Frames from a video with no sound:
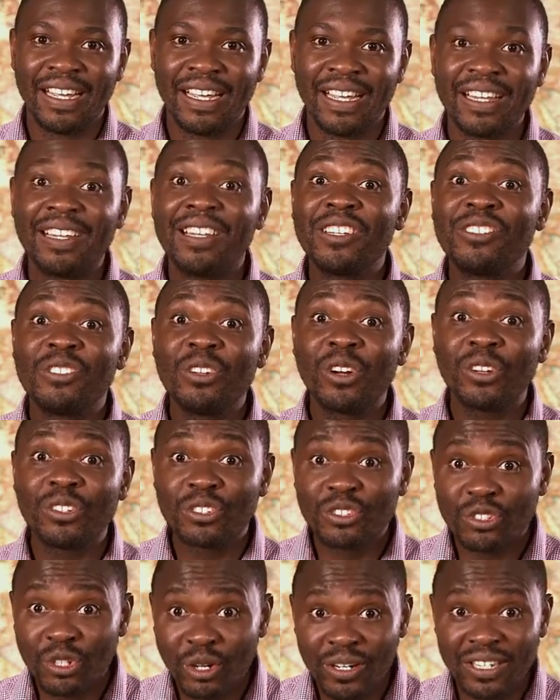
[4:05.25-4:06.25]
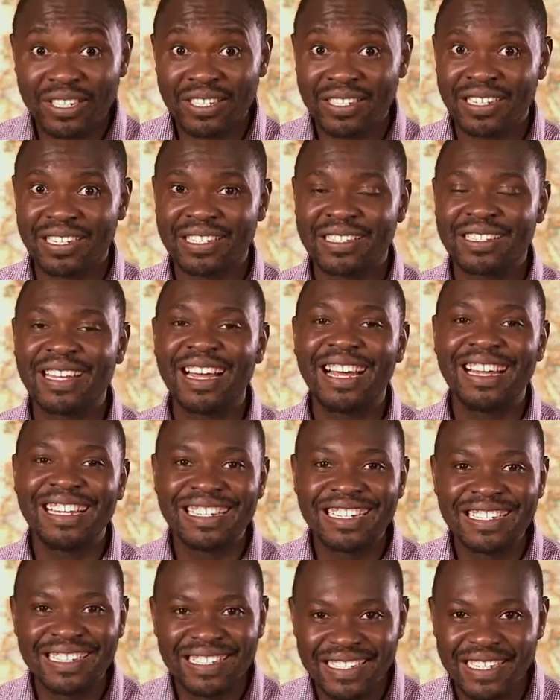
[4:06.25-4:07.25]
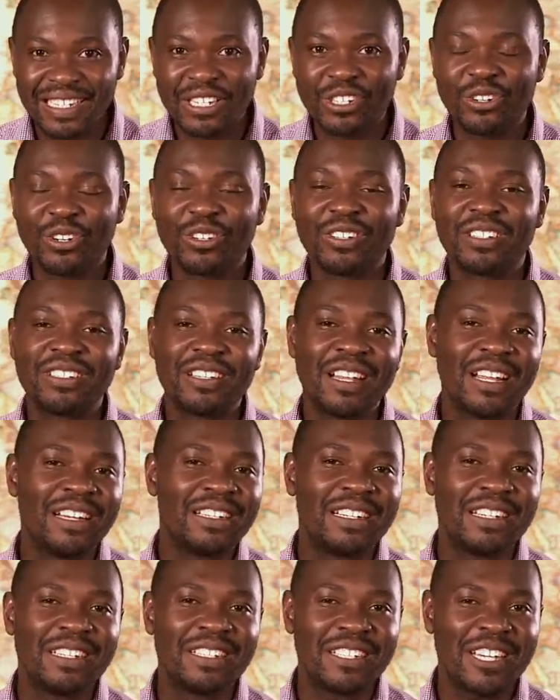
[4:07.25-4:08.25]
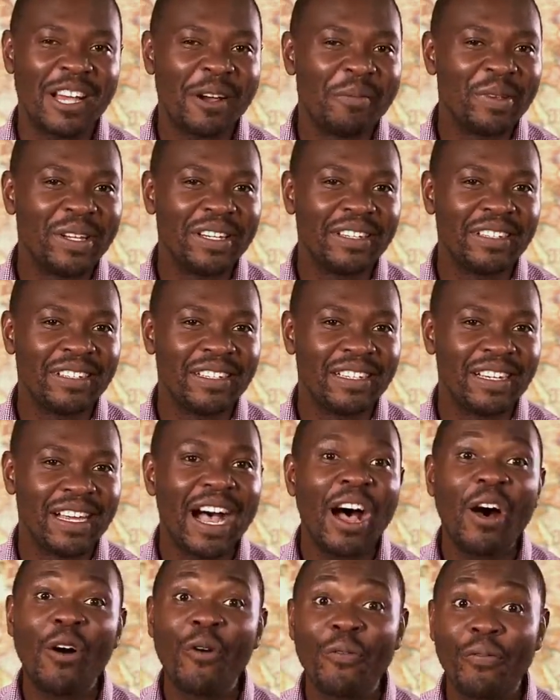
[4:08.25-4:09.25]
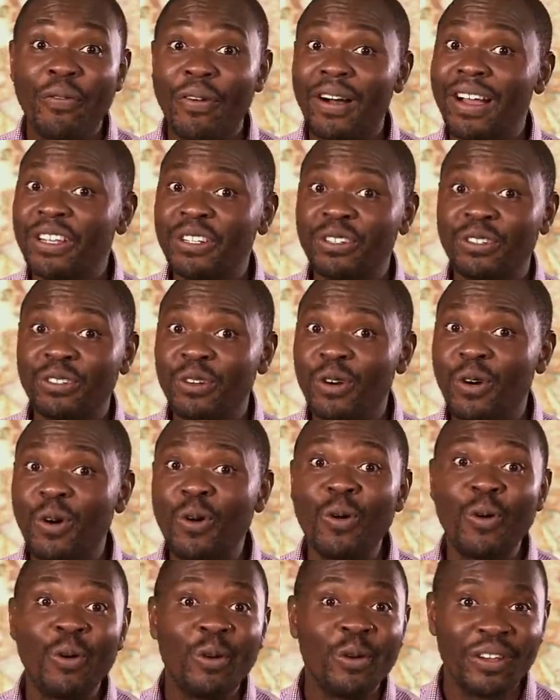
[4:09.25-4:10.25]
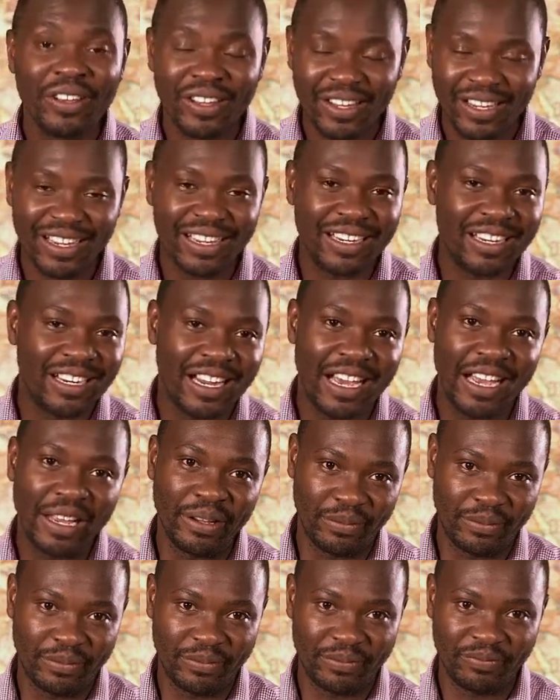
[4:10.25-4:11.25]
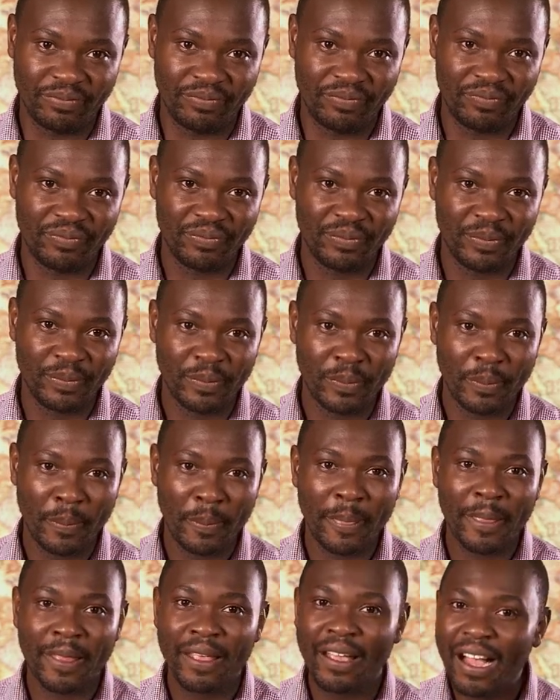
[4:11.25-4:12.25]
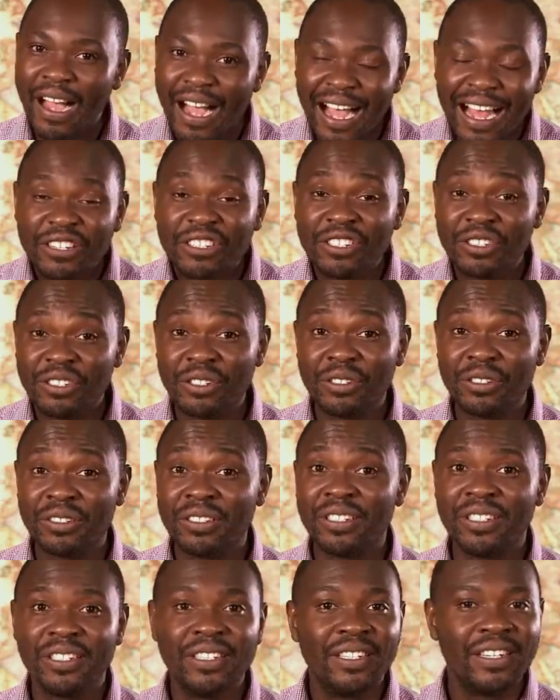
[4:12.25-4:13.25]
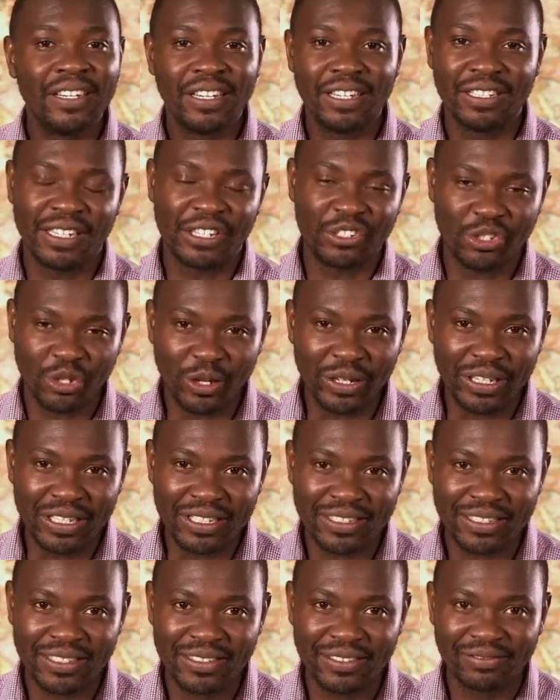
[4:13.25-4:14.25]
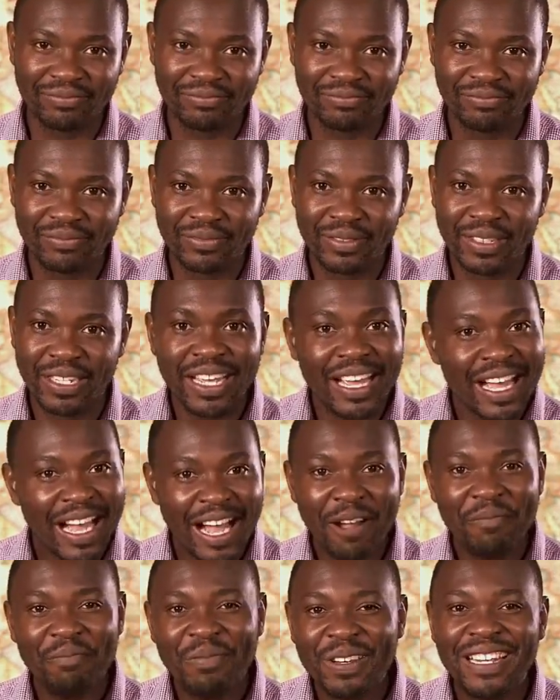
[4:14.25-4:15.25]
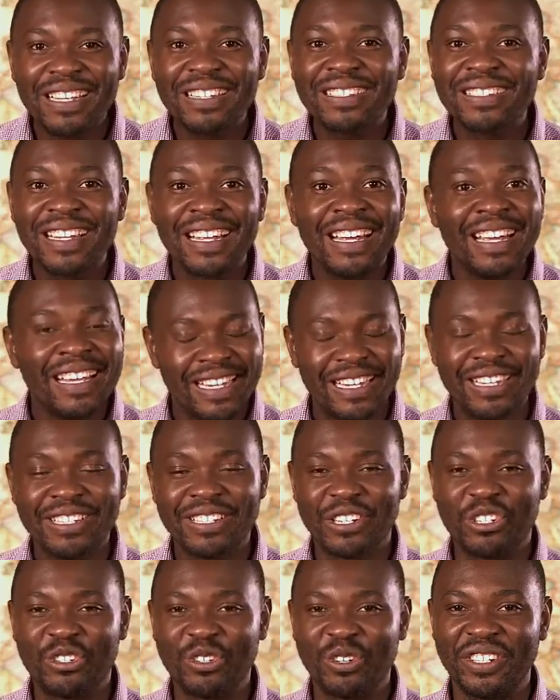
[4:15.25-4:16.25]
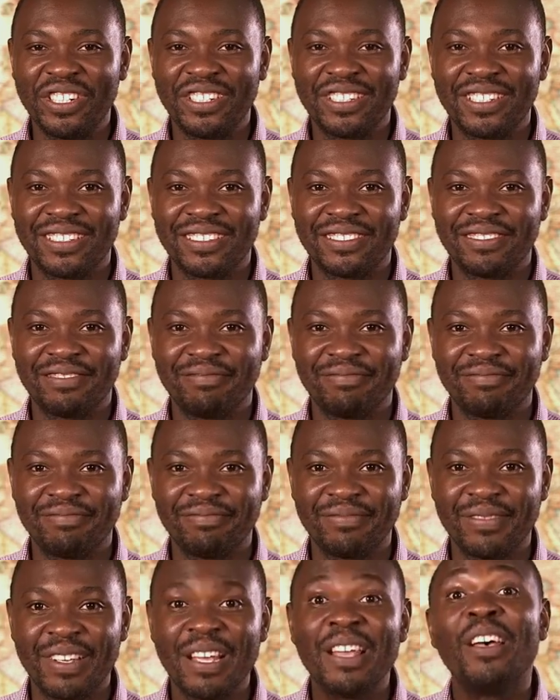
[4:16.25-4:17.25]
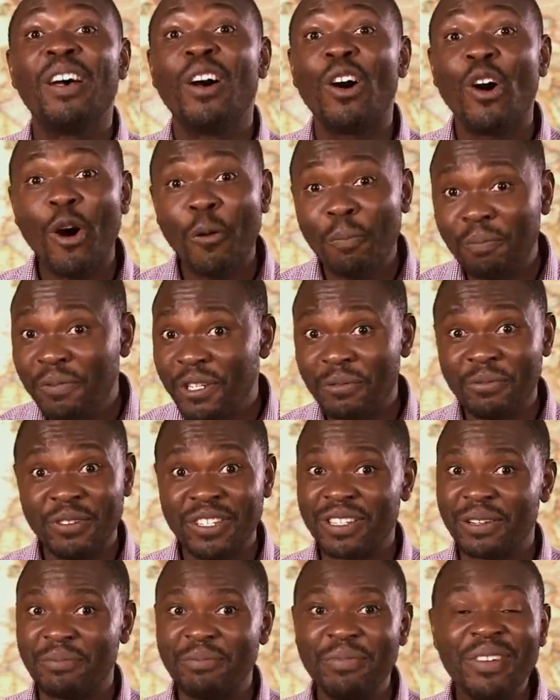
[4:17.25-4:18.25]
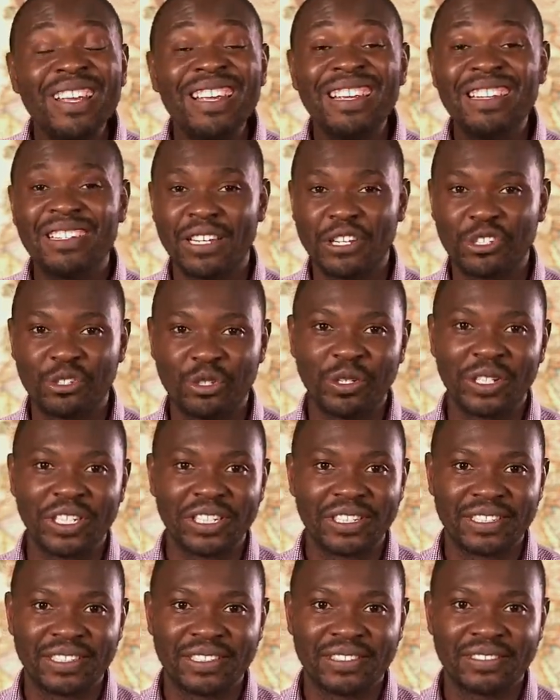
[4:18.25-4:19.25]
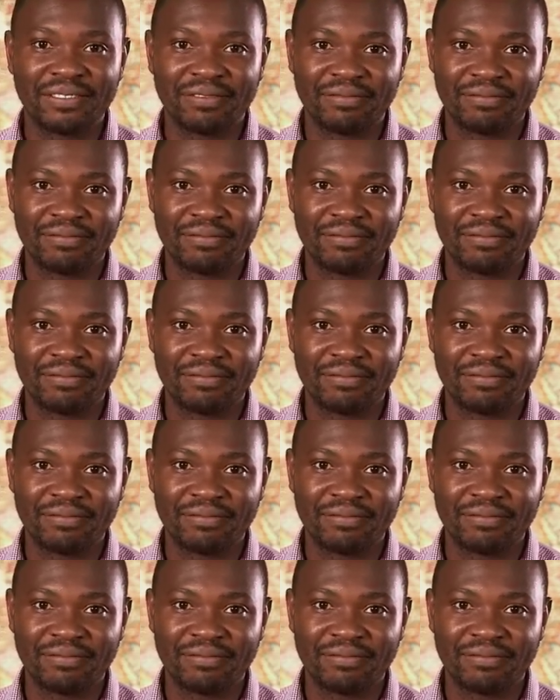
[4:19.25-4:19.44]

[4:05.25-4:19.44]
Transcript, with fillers: It is your choices and decisions that determine how far you go in life. Attitude is a choice. Happiness is a choice. Optimism is a choice.